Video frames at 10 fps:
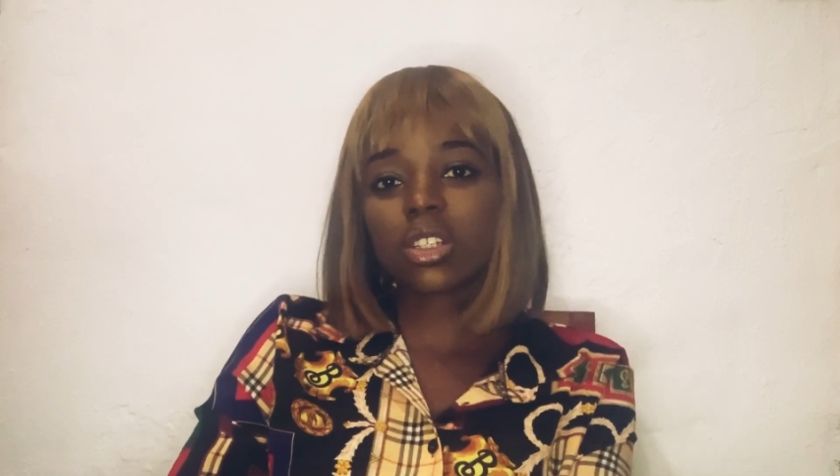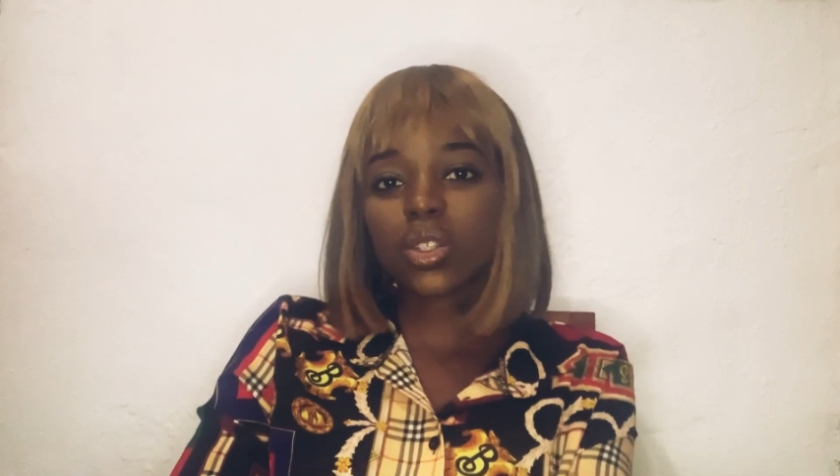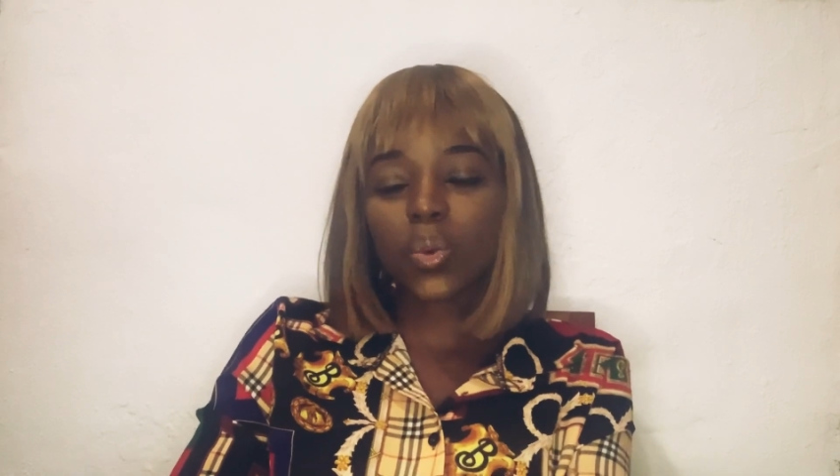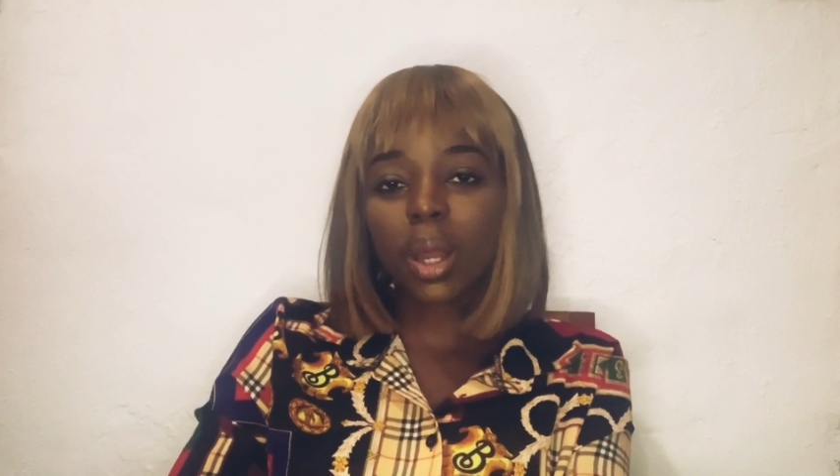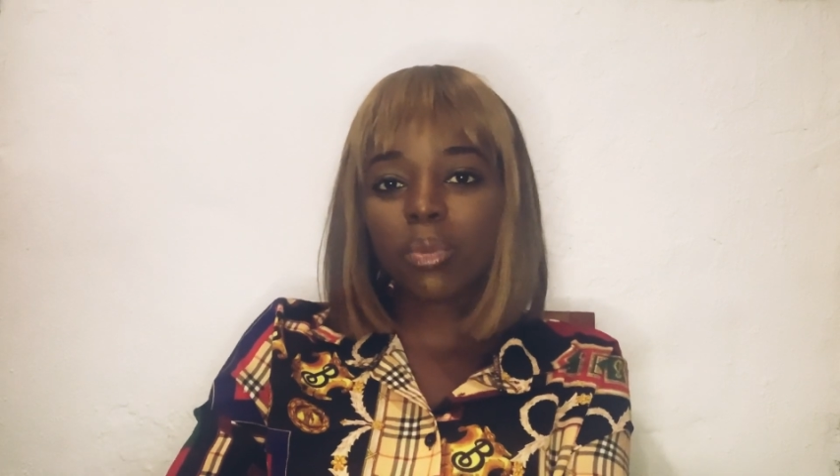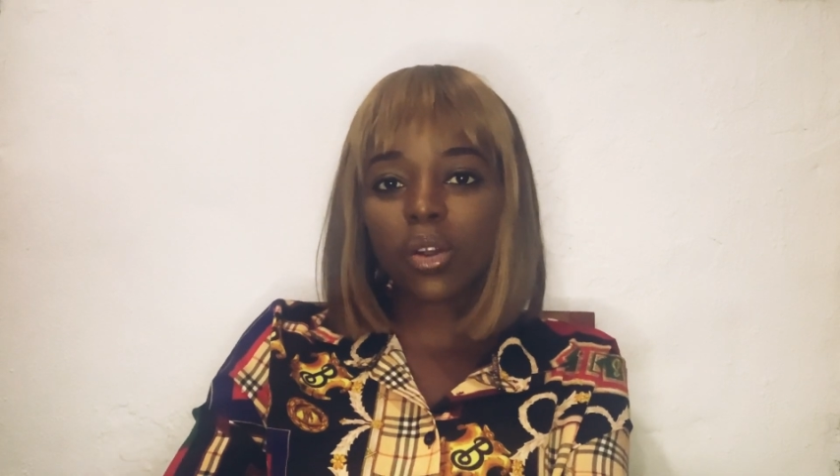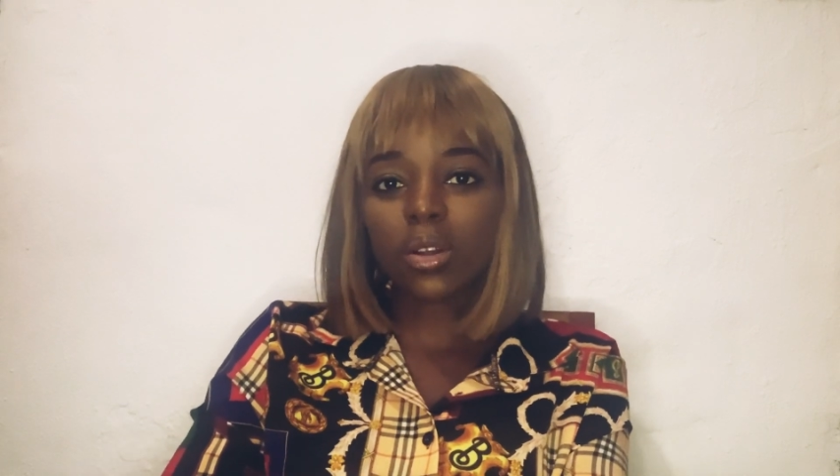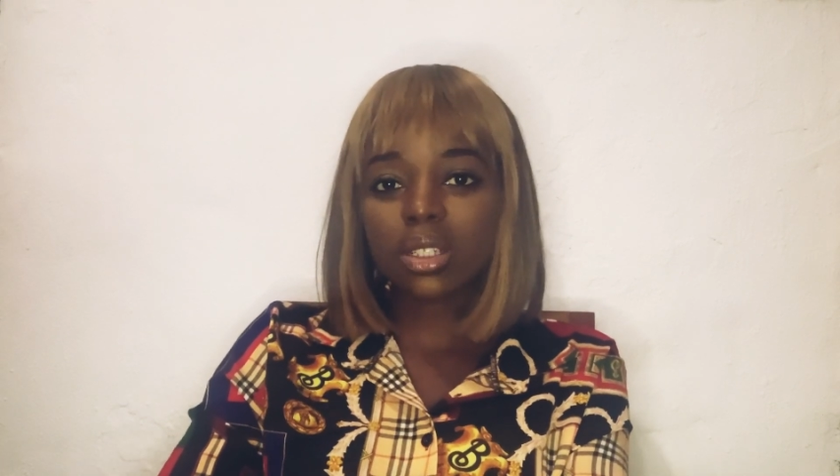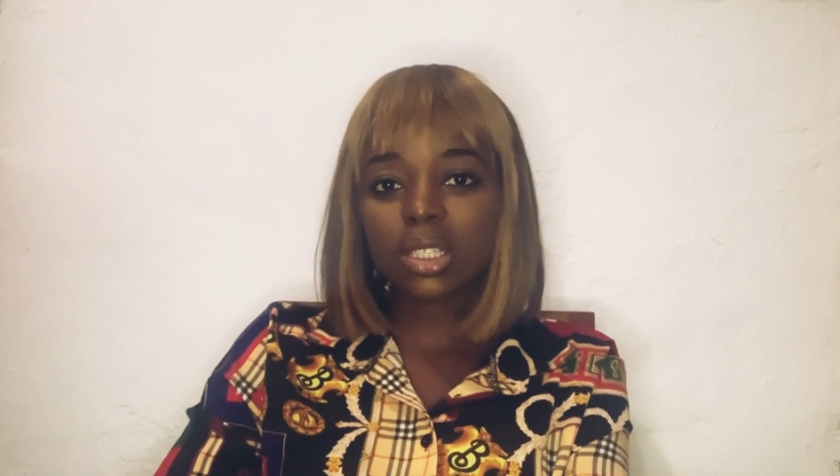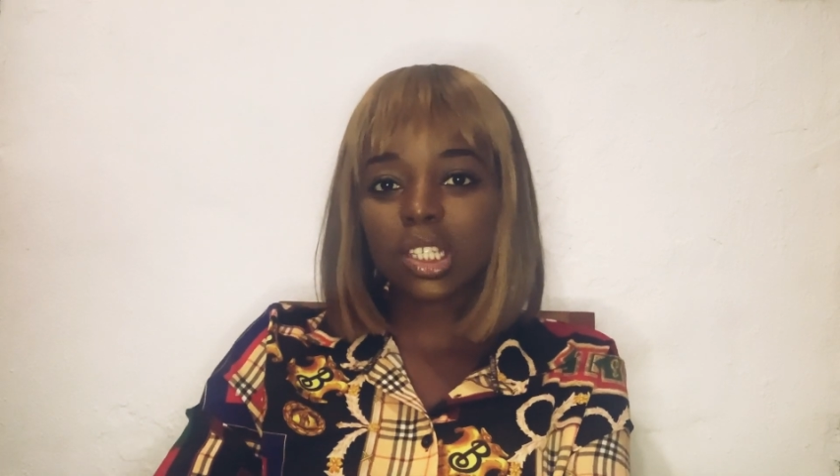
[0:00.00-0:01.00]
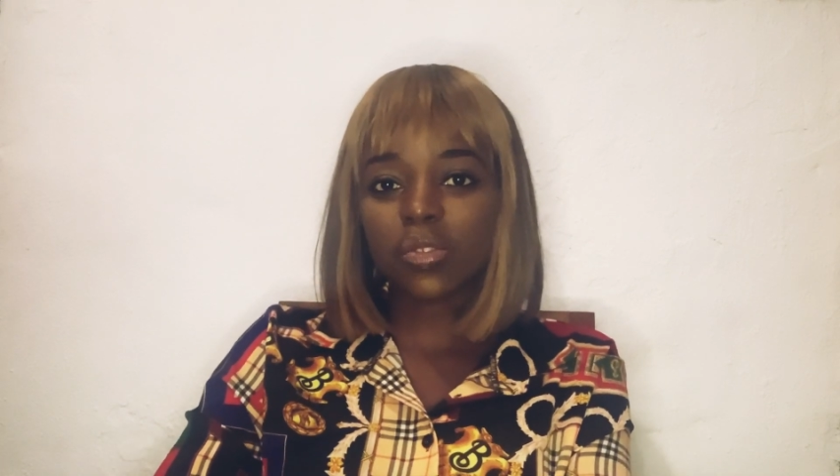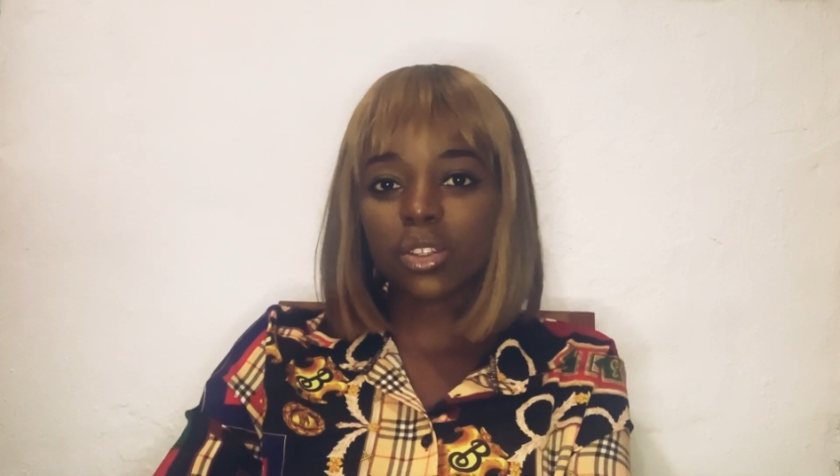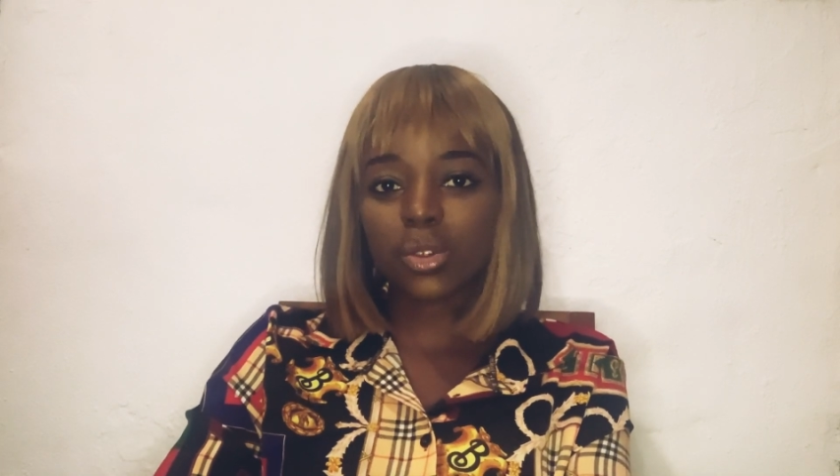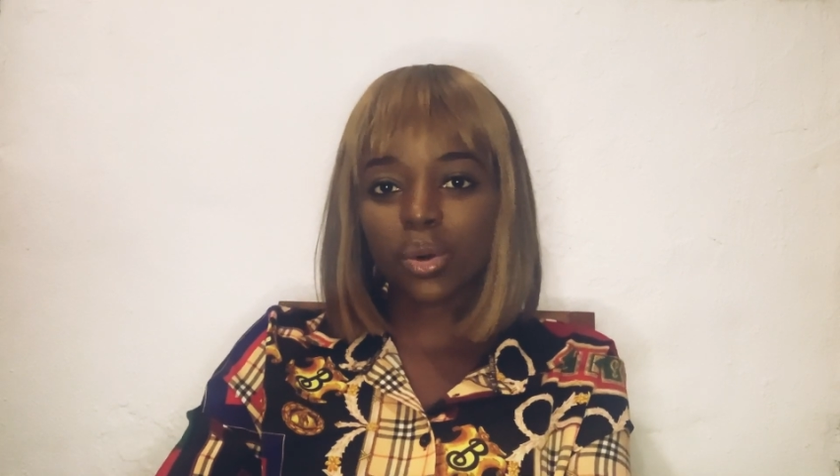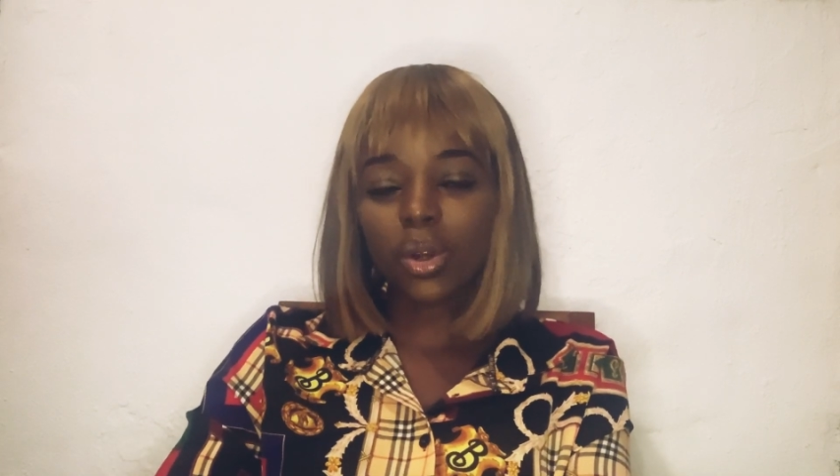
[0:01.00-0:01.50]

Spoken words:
the way I'm recording this video,